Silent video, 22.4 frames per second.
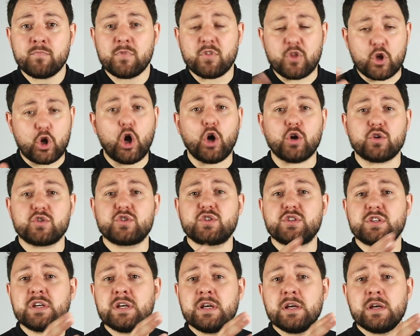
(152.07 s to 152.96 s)
The
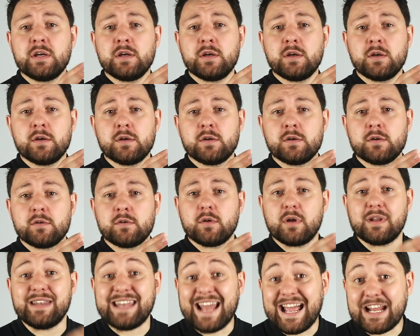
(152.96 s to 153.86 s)
cost,
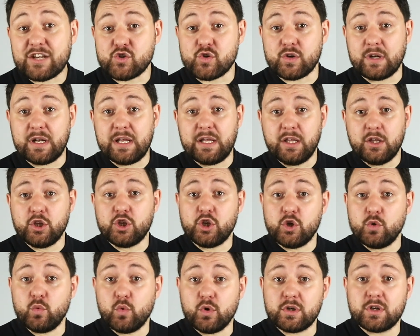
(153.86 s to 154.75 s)
naturally,
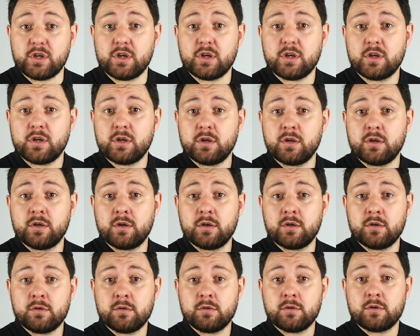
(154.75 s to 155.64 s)
you would
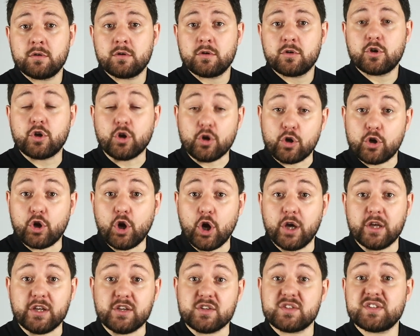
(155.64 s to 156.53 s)

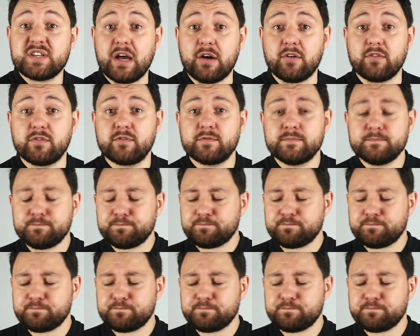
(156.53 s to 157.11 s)
incur yourself.